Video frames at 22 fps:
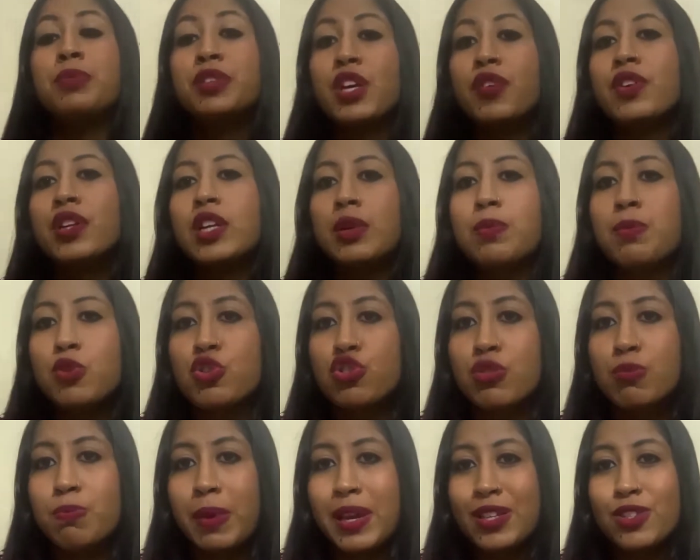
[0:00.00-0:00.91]
given
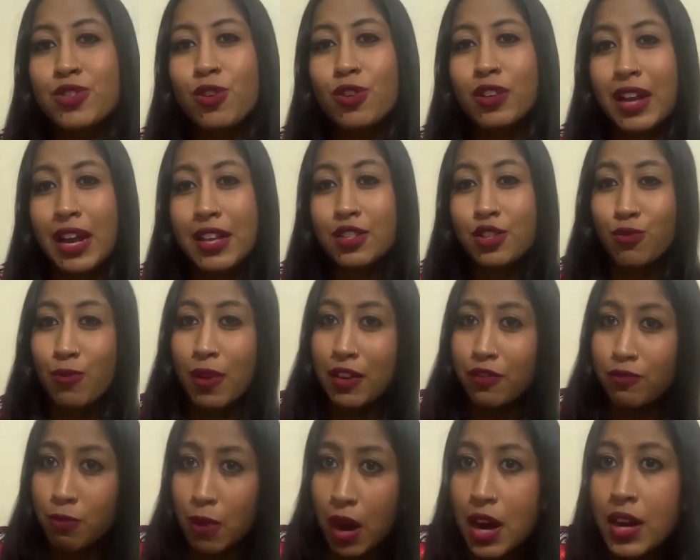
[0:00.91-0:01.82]
admission based on class
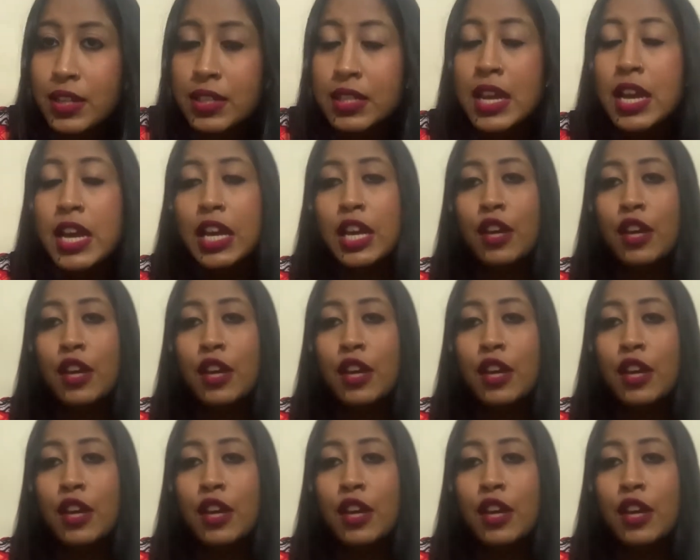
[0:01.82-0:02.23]
12 marks.